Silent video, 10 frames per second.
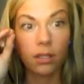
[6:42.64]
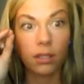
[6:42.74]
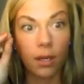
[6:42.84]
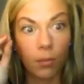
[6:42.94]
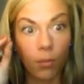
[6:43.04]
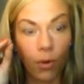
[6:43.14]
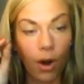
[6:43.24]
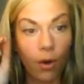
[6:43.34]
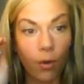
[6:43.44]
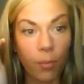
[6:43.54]
like
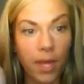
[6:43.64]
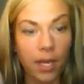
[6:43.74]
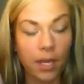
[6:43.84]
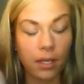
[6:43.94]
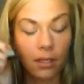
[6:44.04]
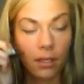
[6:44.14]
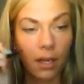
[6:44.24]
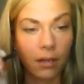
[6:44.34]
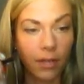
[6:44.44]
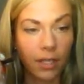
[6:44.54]
more open and
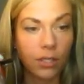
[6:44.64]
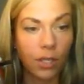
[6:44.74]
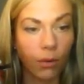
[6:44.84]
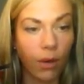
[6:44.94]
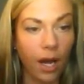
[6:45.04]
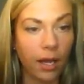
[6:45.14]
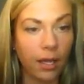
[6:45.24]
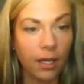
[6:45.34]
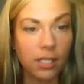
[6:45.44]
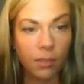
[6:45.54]
kind of like
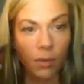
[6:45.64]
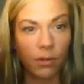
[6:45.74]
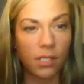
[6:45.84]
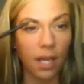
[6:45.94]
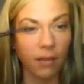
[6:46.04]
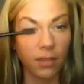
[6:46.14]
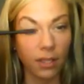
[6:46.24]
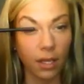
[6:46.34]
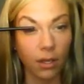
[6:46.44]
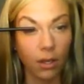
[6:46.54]
doe-eyed, as opposed to having
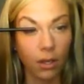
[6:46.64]
like,